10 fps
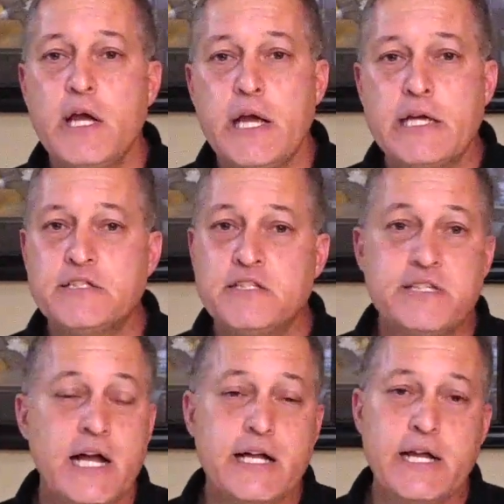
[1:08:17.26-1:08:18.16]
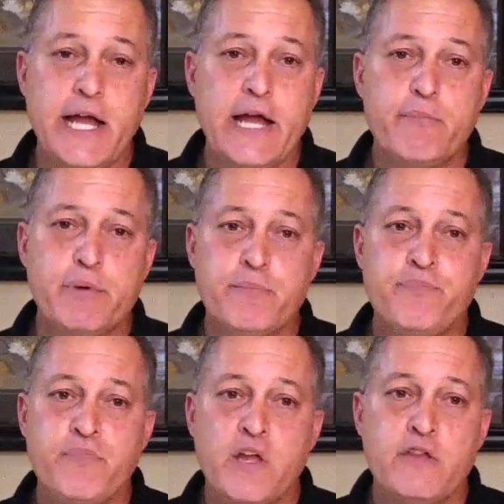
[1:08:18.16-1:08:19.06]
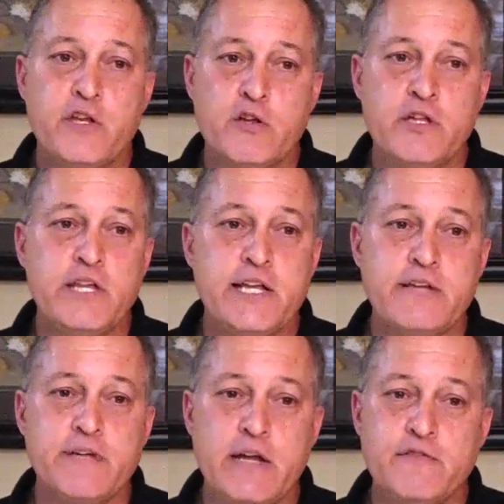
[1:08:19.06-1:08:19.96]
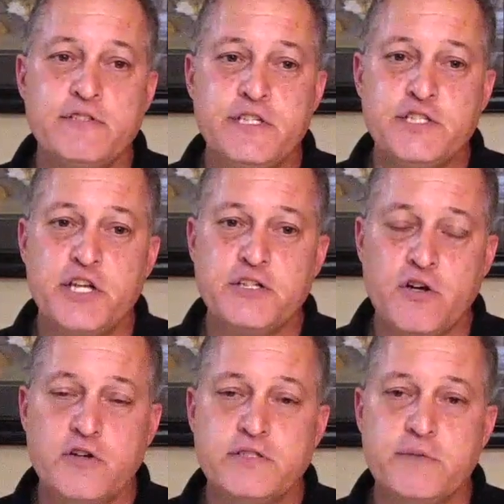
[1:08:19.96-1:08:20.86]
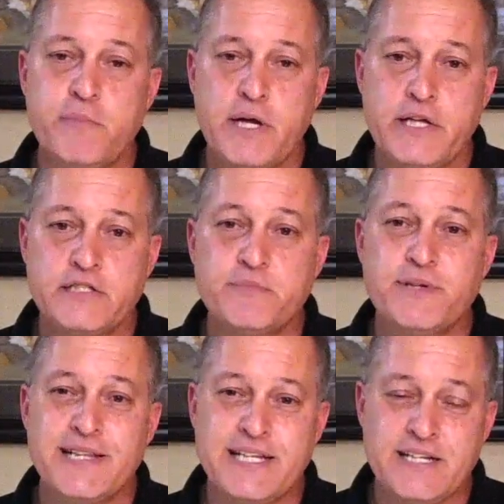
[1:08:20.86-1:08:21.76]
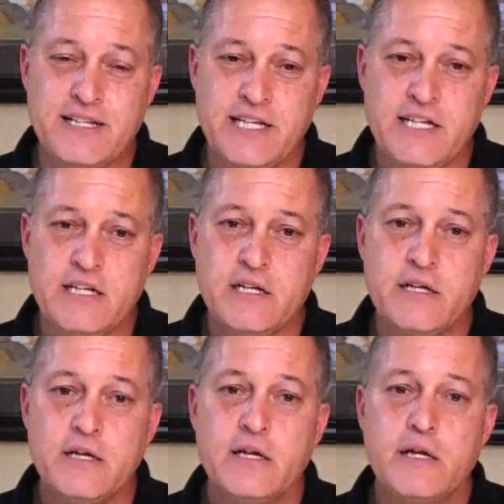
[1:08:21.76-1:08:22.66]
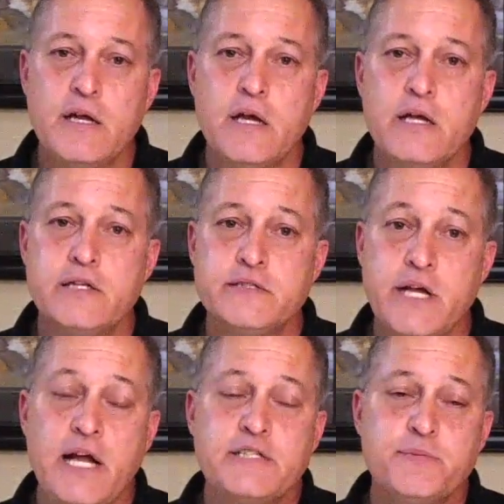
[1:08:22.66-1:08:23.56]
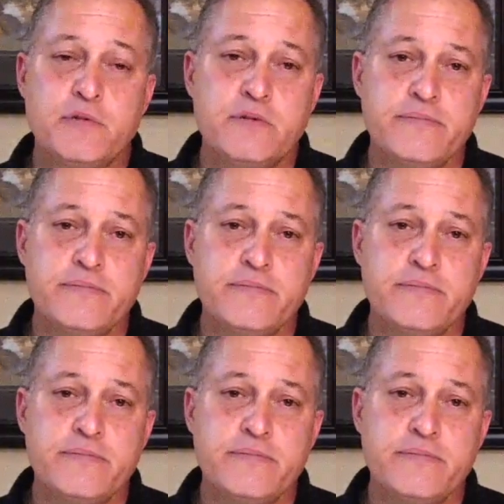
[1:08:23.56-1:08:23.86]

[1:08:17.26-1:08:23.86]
It's just not going to happen. The only thing I've ever seen change hearts and minds politically is the gospel